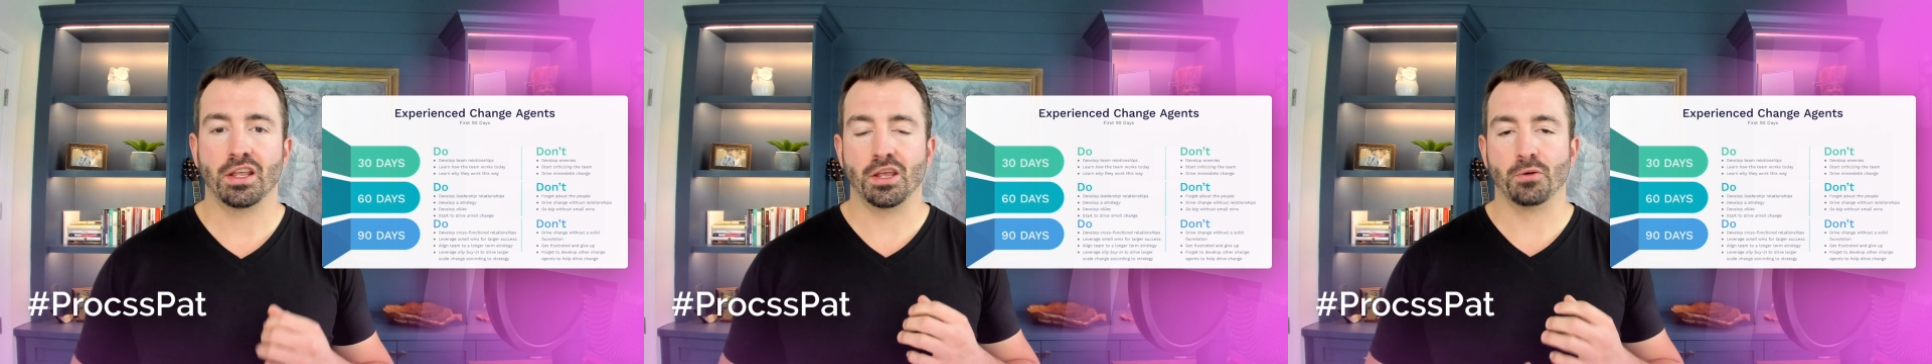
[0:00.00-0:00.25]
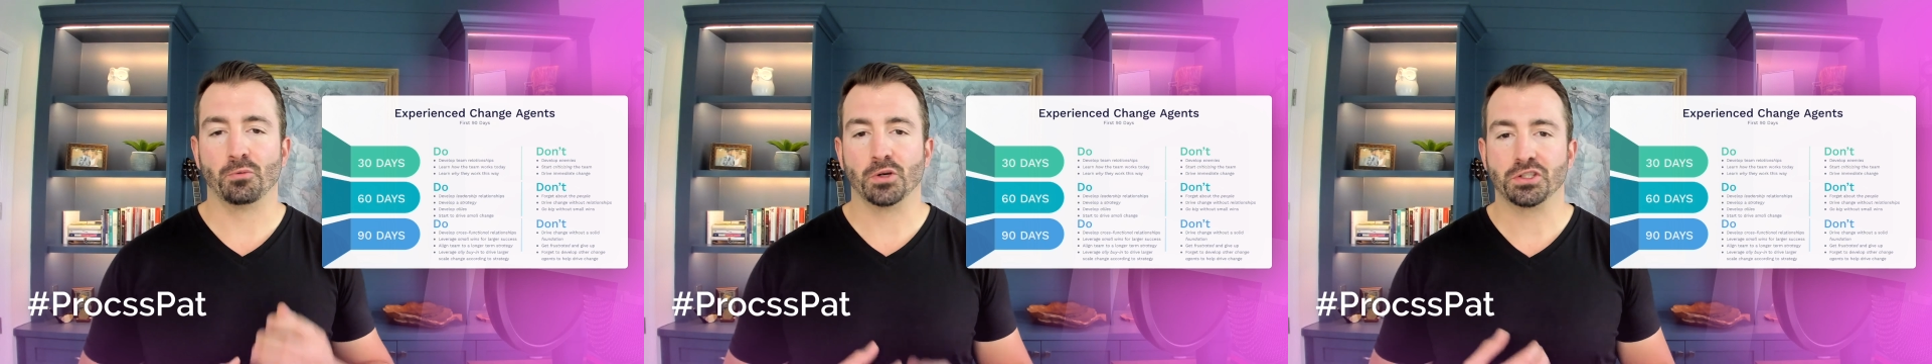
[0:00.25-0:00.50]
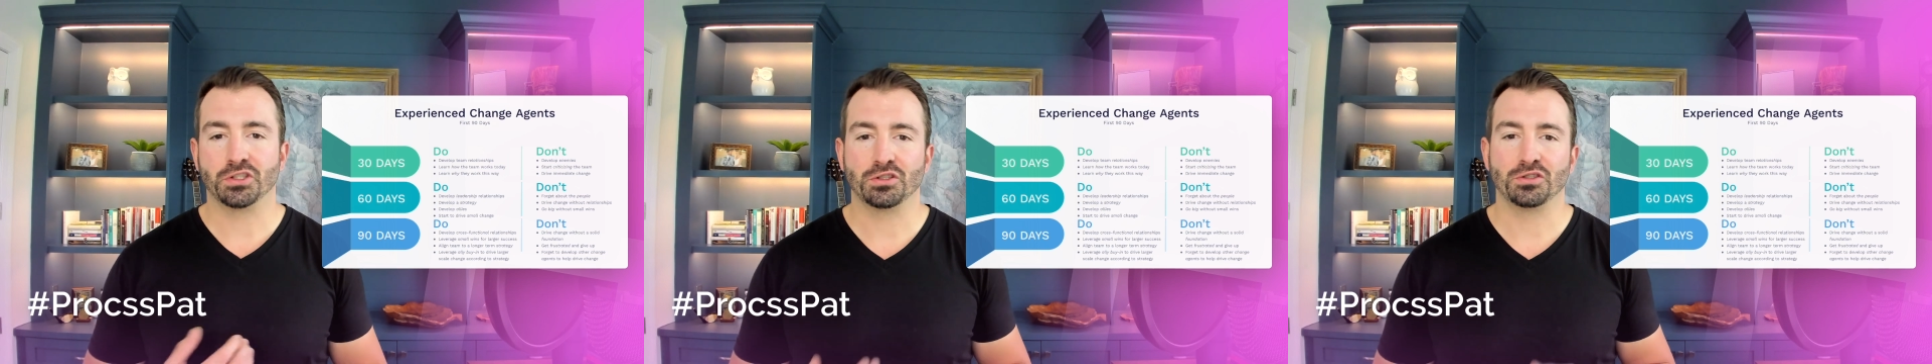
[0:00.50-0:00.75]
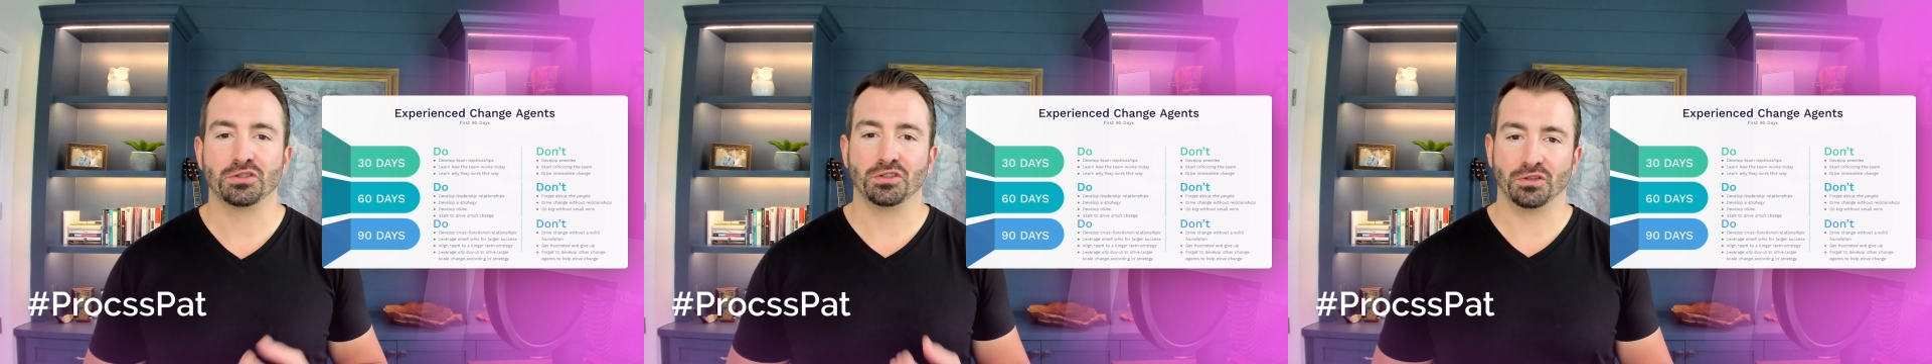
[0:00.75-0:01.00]
and what should
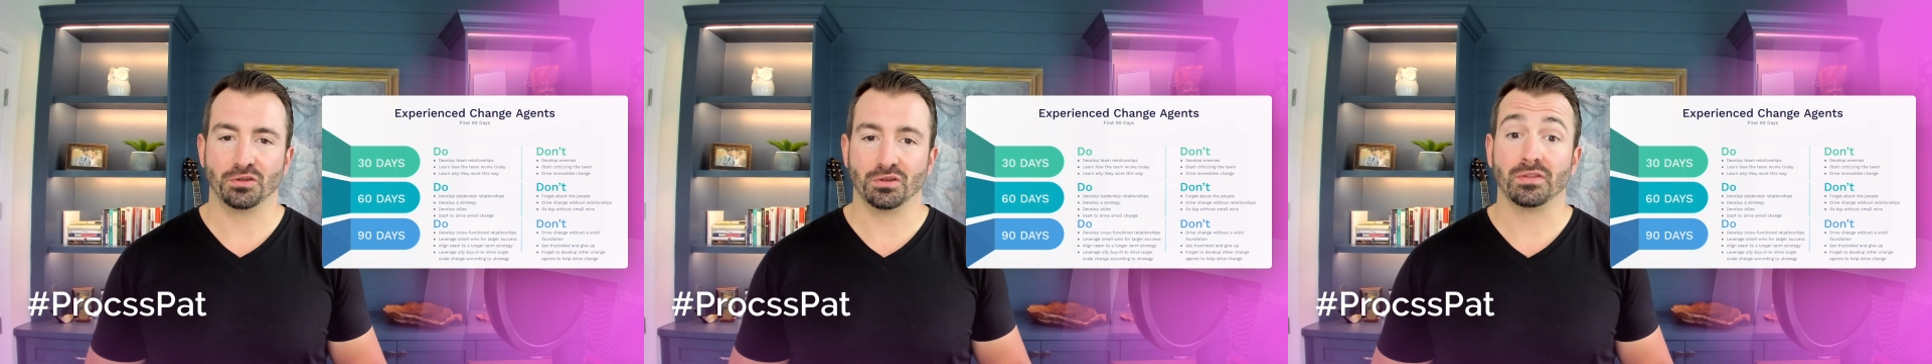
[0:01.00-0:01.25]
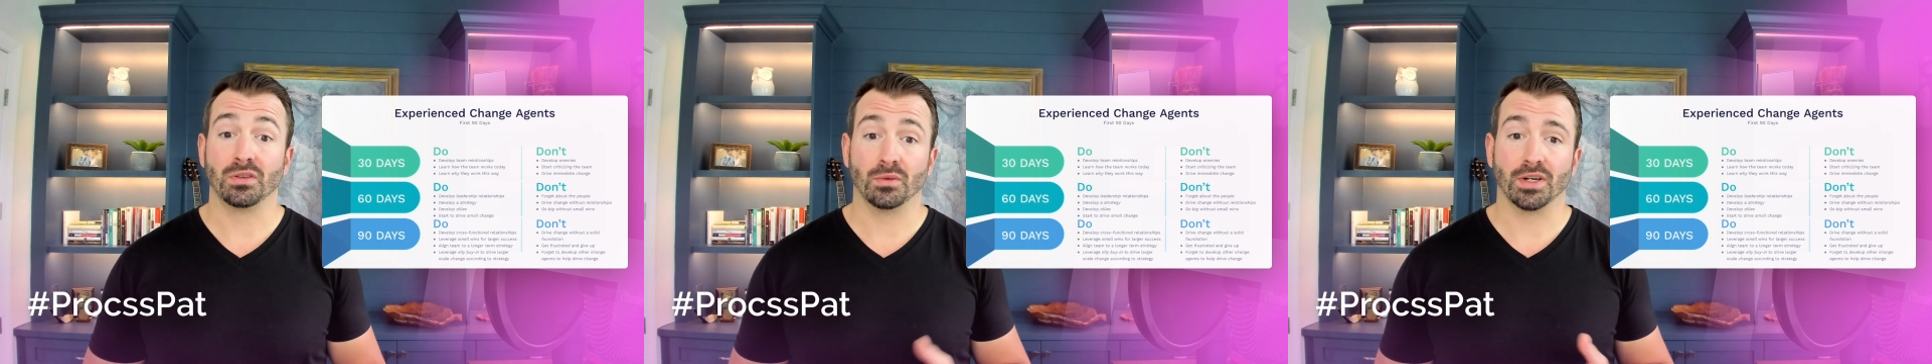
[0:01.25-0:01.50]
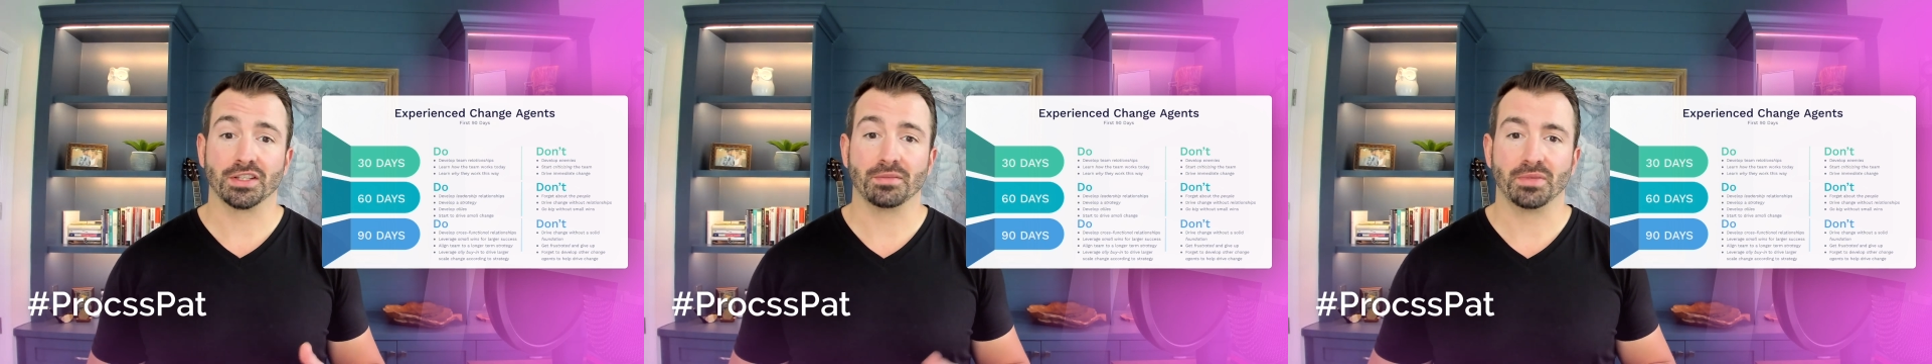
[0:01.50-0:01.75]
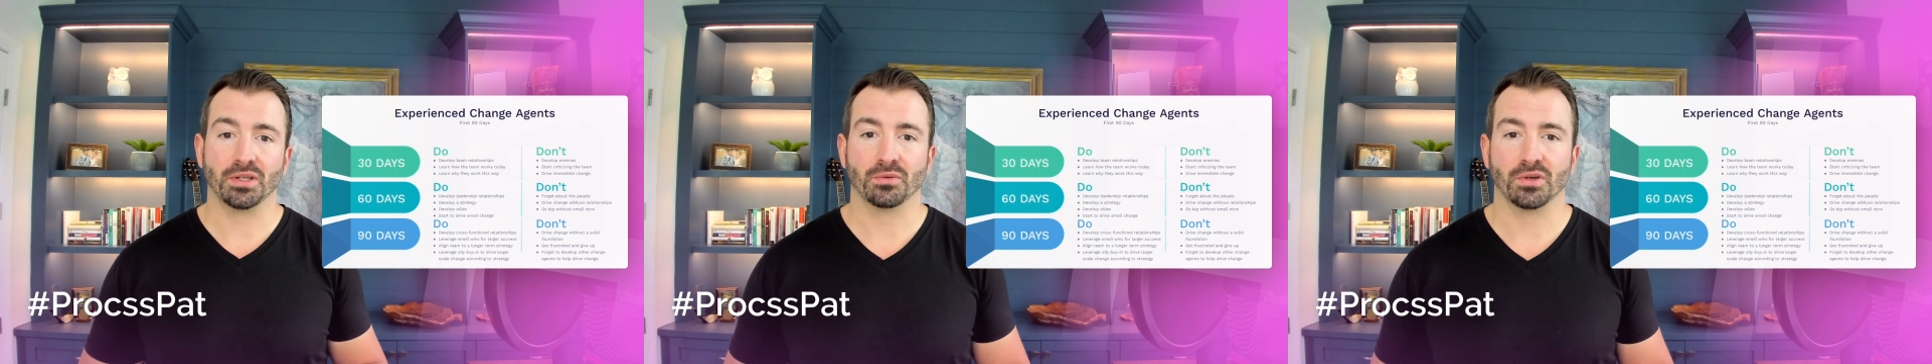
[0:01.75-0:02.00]
you do if you want to
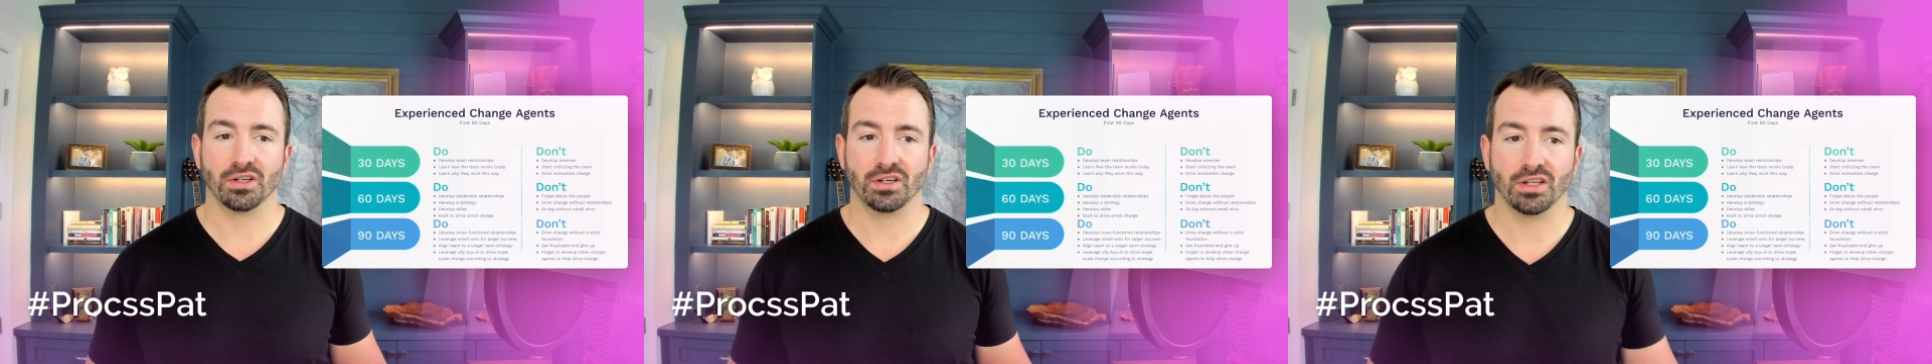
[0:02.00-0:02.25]
be one?